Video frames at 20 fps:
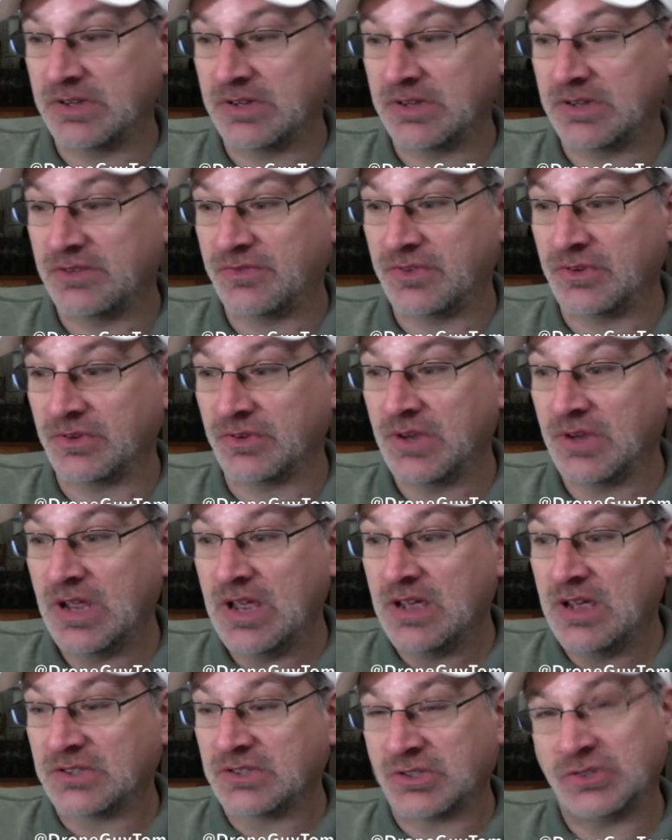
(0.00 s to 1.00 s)
But if you're
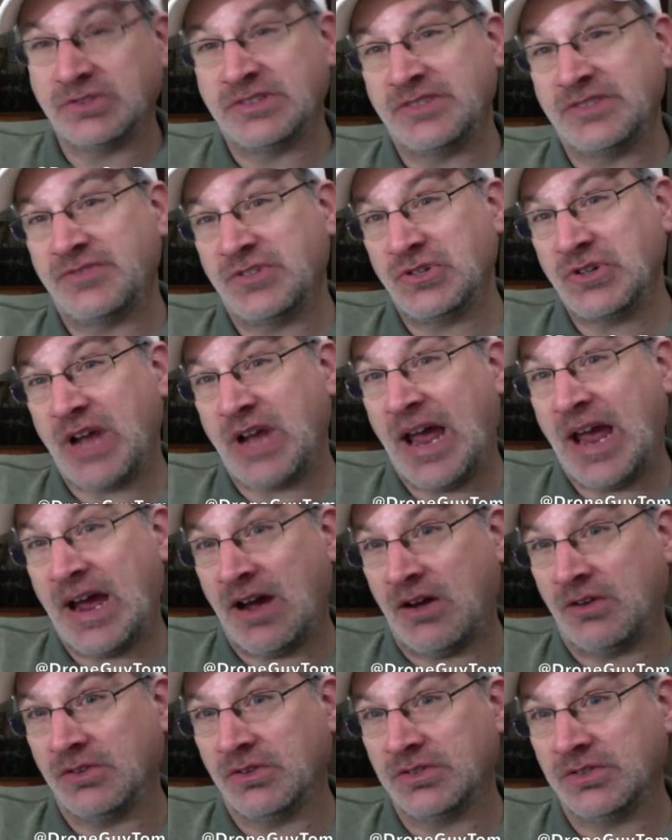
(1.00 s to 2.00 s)
certainly if your
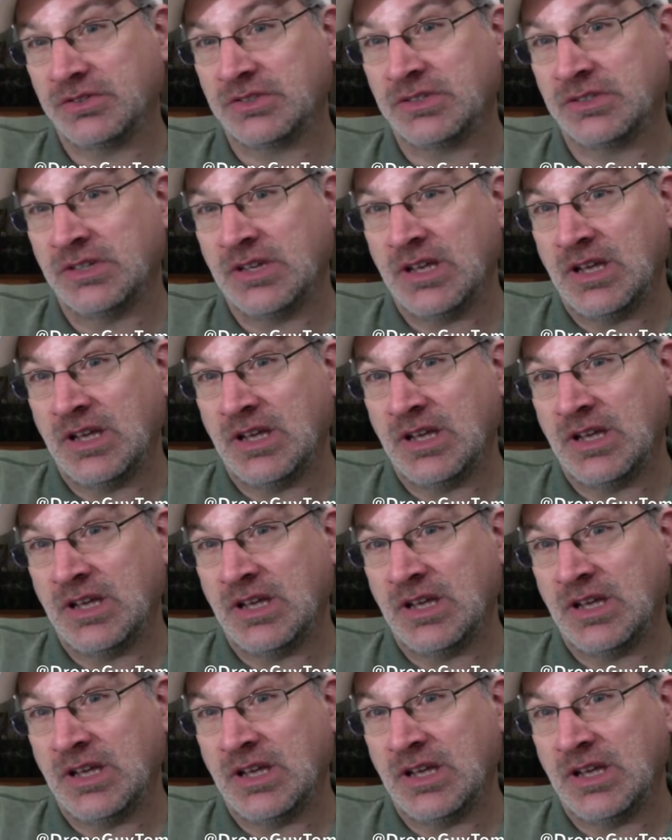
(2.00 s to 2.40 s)
house,